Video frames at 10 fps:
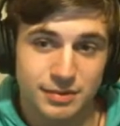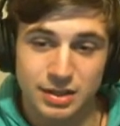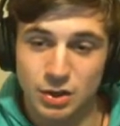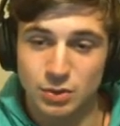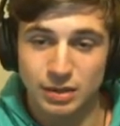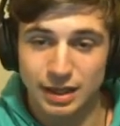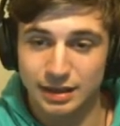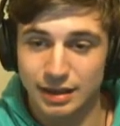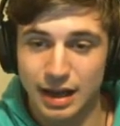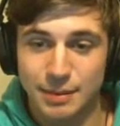do
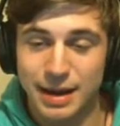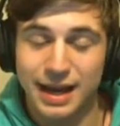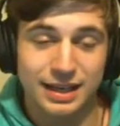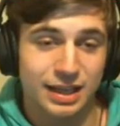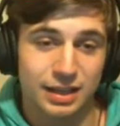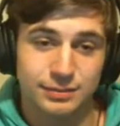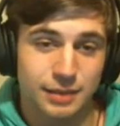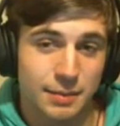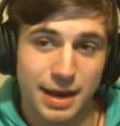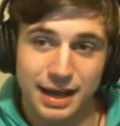like, I'm out of here.
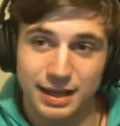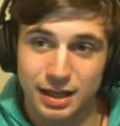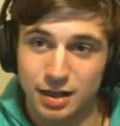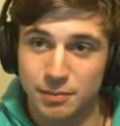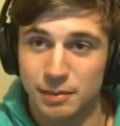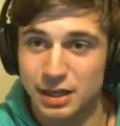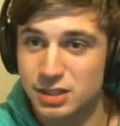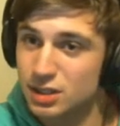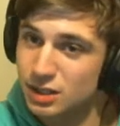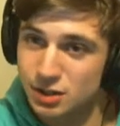I'm out of here. Make
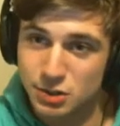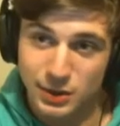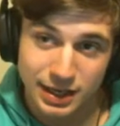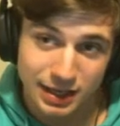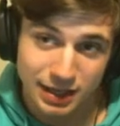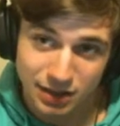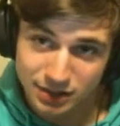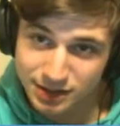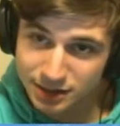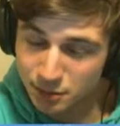sure you're joining
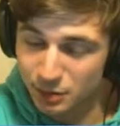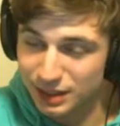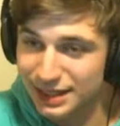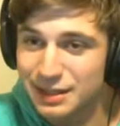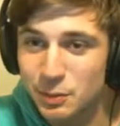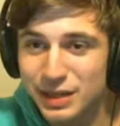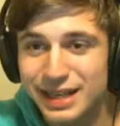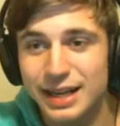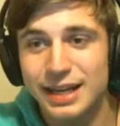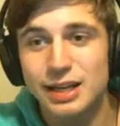guilds. We need
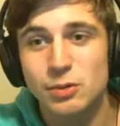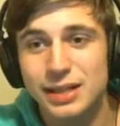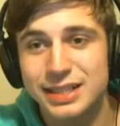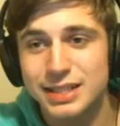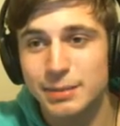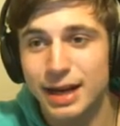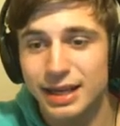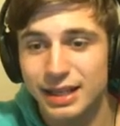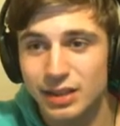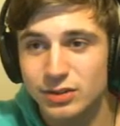to increase the amount
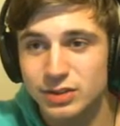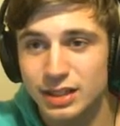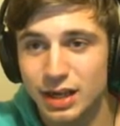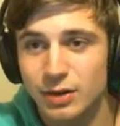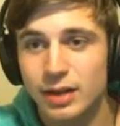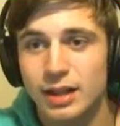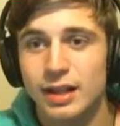of guilds, you know.